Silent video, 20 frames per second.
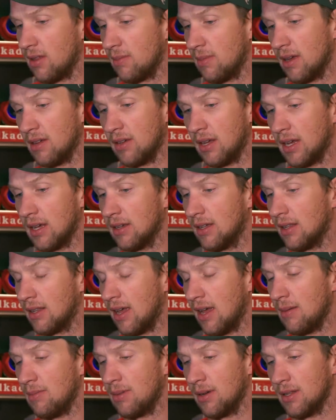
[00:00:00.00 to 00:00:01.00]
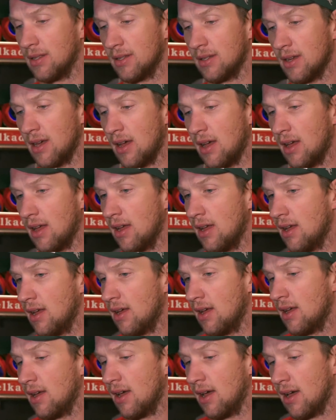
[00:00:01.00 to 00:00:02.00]
on the penalty kill all night. But
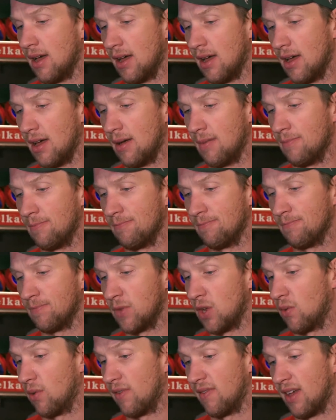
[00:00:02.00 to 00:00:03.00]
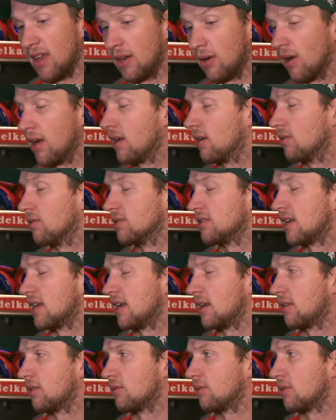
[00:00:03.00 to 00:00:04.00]
we've had great goaltending